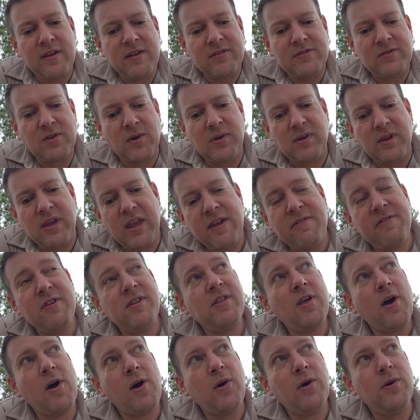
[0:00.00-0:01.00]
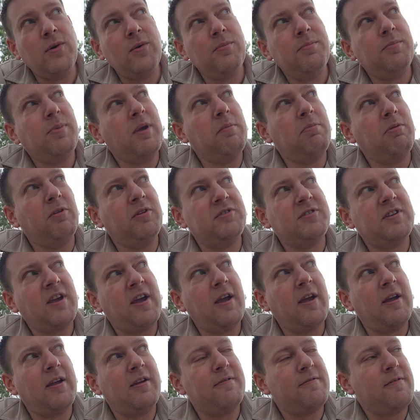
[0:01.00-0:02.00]
So even though people
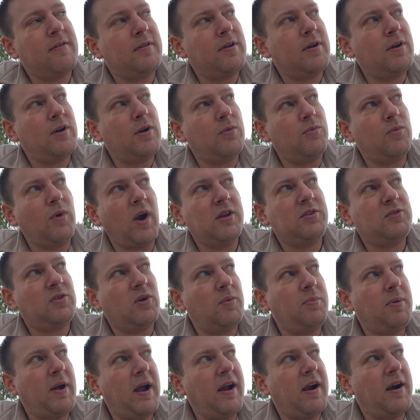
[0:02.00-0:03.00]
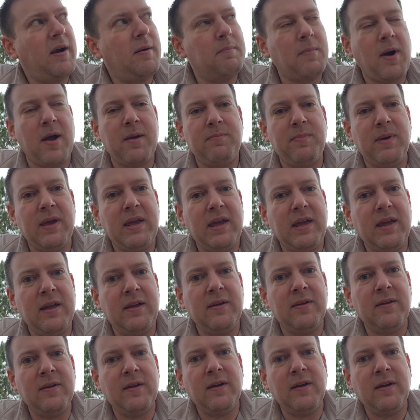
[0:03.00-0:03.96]
say right to repair might be